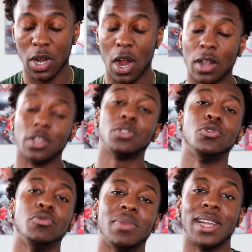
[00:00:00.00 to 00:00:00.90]
are the
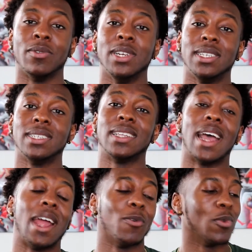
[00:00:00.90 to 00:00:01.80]
two main reasons that
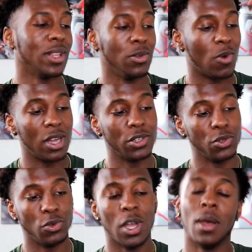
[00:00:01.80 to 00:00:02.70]
I really want
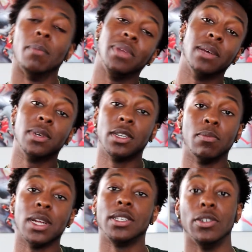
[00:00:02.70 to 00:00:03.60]
to be able to
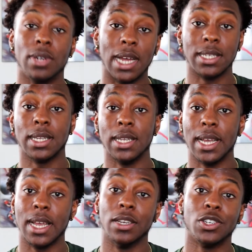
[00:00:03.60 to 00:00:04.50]
bring to you guys
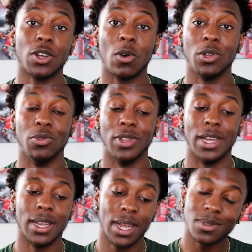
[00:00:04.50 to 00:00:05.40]
today and show you
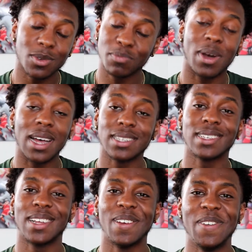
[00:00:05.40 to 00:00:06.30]
that through
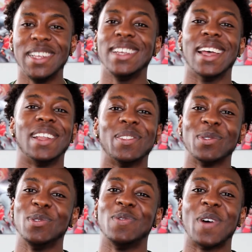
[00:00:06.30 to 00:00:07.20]
positivity and
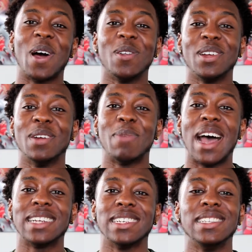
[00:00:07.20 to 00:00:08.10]
through following your
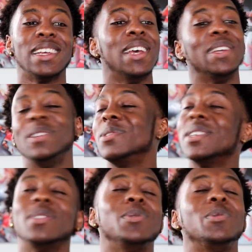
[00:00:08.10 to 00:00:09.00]
passions, you
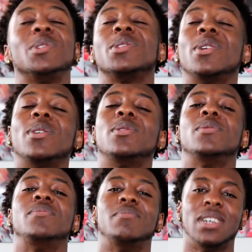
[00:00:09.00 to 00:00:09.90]
can do
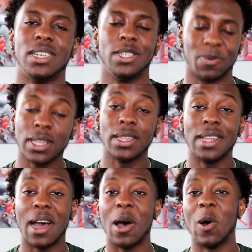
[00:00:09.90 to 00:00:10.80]
so much.
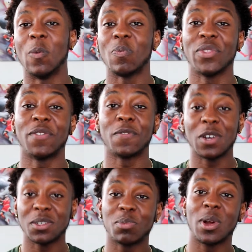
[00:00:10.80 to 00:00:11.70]
Now, the
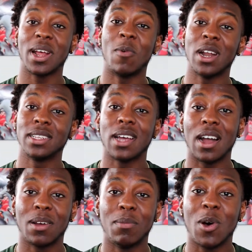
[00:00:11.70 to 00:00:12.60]
first point I want to
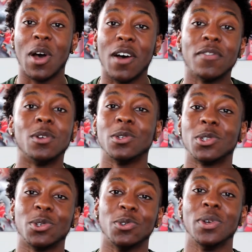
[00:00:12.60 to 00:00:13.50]
talk about of
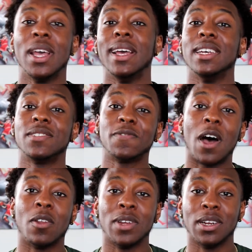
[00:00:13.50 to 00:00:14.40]
those two is
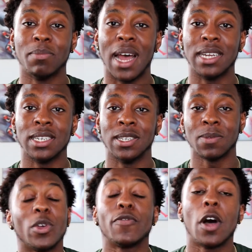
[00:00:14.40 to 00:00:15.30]
following your
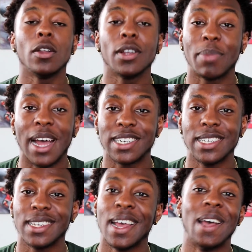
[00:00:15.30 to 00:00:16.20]
passions. With following your
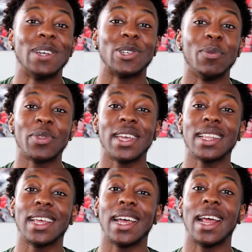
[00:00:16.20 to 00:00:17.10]
passions,
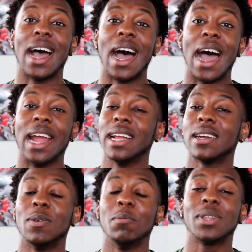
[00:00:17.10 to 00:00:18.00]
something that I
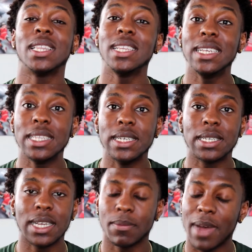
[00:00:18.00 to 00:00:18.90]
completely
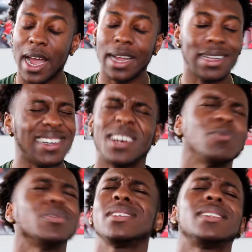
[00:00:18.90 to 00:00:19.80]
stick by, and I
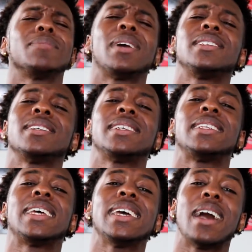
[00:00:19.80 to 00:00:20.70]
will stick by till the
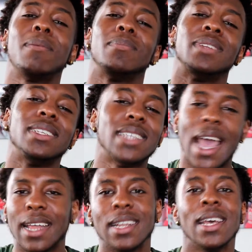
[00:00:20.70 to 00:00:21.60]
day I'm
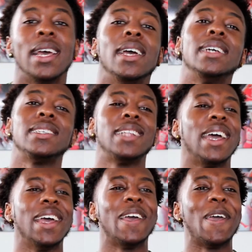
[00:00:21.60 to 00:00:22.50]
dead, is that